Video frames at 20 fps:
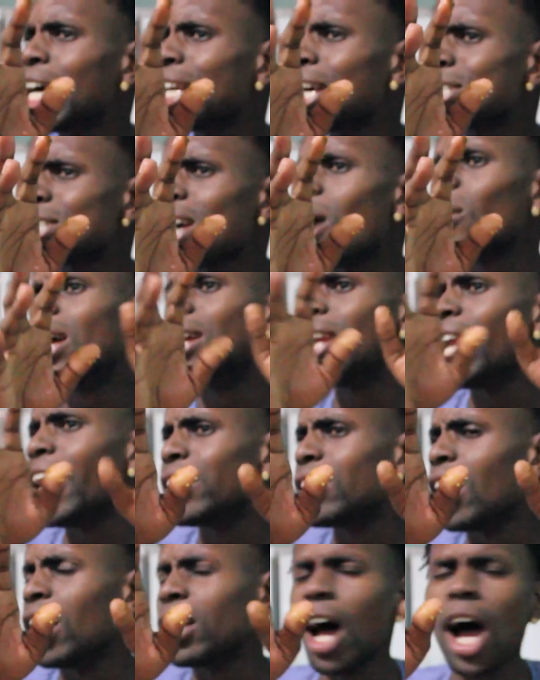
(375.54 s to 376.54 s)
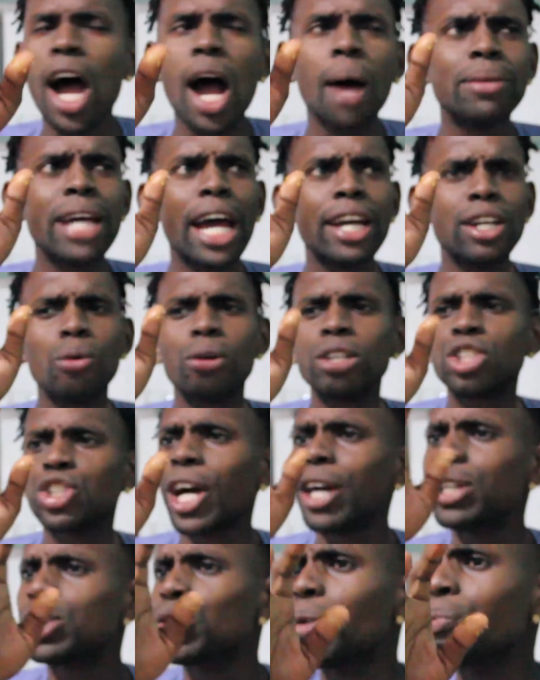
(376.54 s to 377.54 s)
that I saw that they were
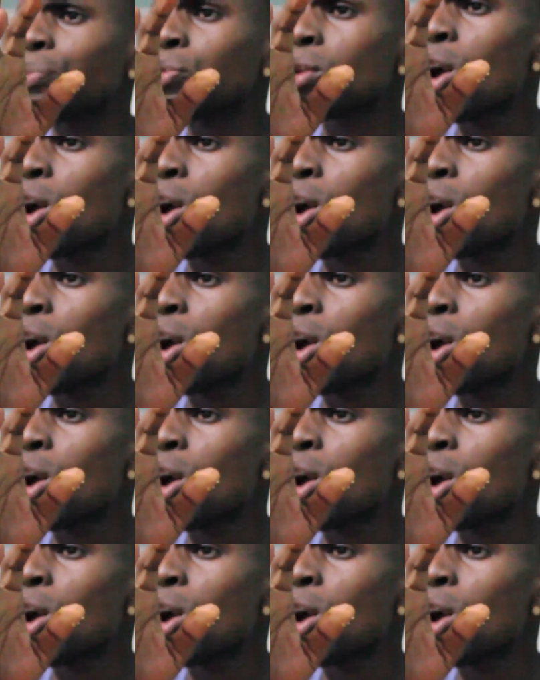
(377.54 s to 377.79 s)
trying to